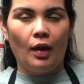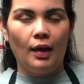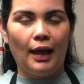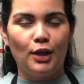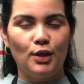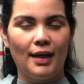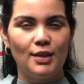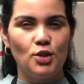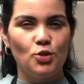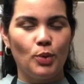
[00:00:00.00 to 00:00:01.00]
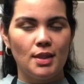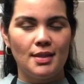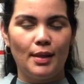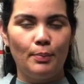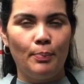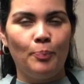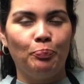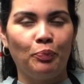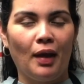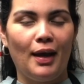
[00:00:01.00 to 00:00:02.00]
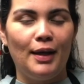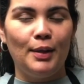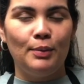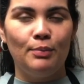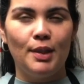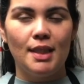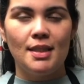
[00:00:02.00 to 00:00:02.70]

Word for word: hey you guys what's up um,